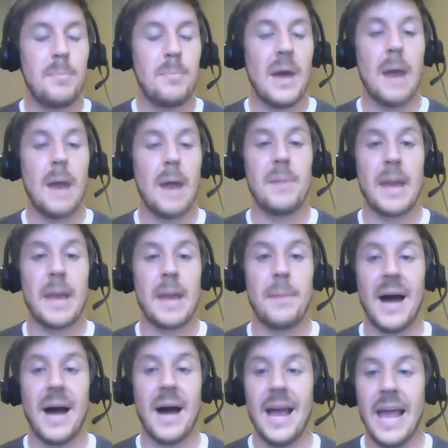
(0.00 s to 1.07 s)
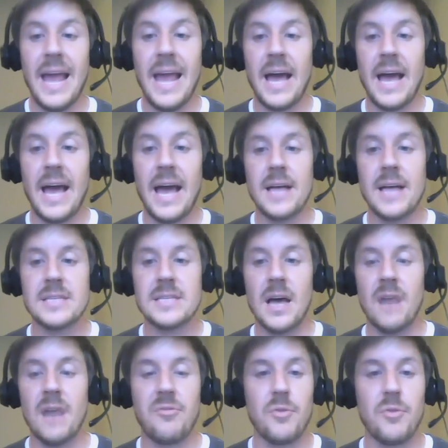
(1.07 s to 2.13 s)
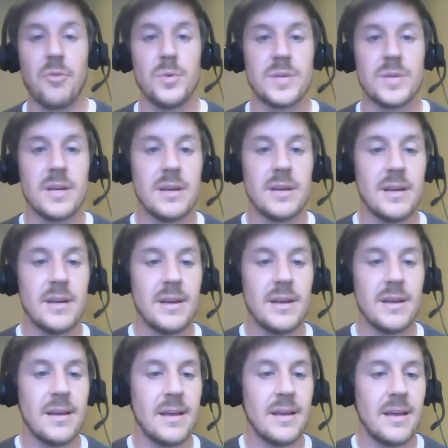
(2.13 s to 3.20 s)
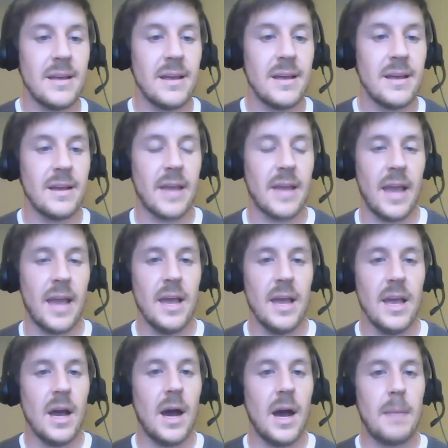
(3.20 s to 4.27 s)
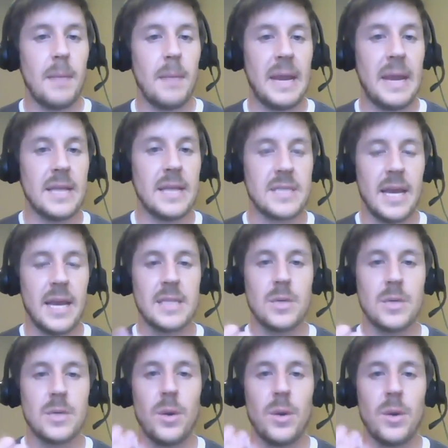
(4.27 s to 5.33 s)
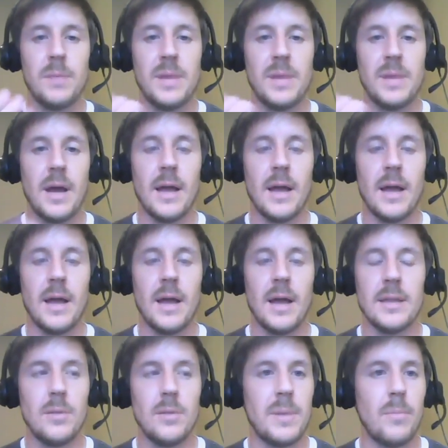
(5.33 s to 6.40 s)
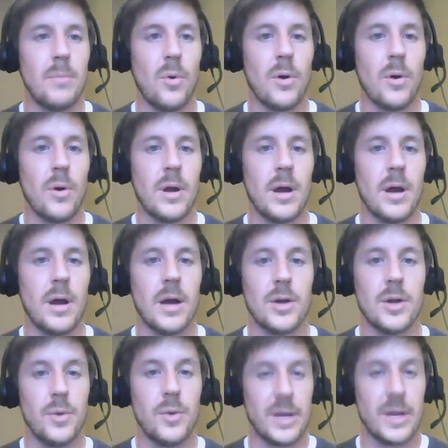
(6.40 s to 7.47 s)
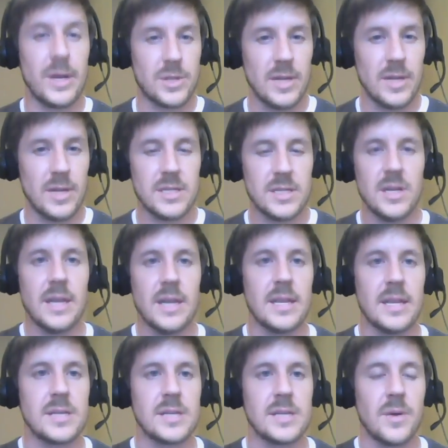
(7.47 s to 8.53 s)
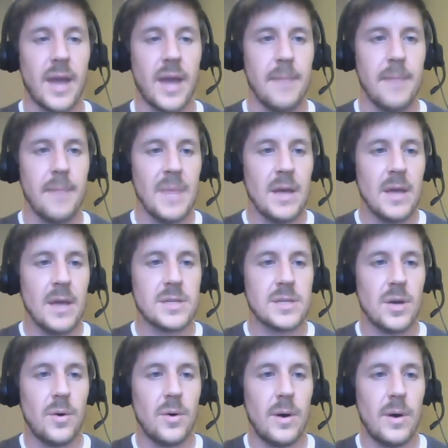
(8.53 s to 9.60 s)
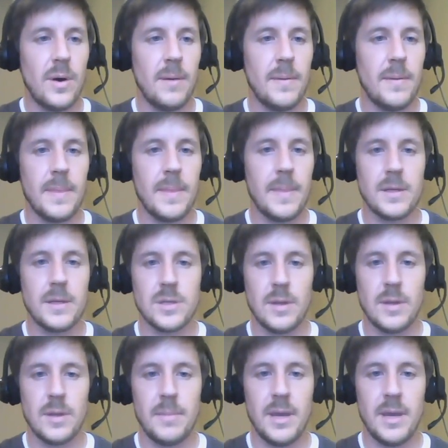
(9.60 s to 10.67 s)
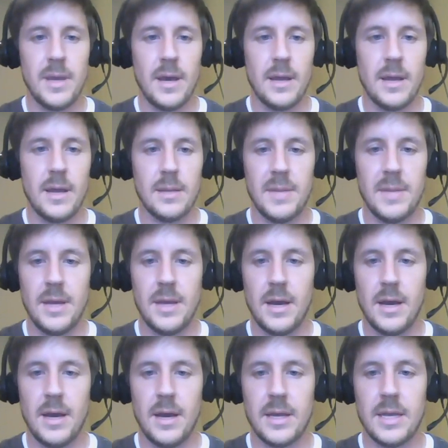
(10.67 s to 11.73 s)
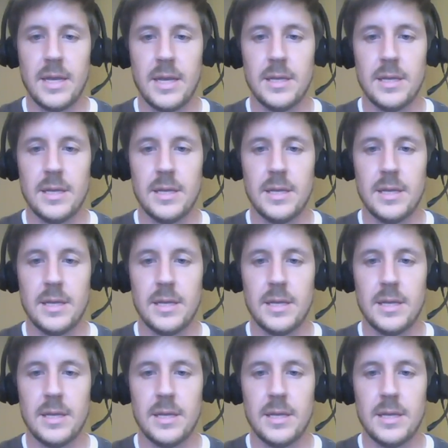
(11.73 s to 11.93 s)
uh, but a pie has uh, fruit. Okay, um, and it's and it's going to be a little bit more uh, gooey. So let's look at this. Okay, so uh, so let me uh, let me uh, get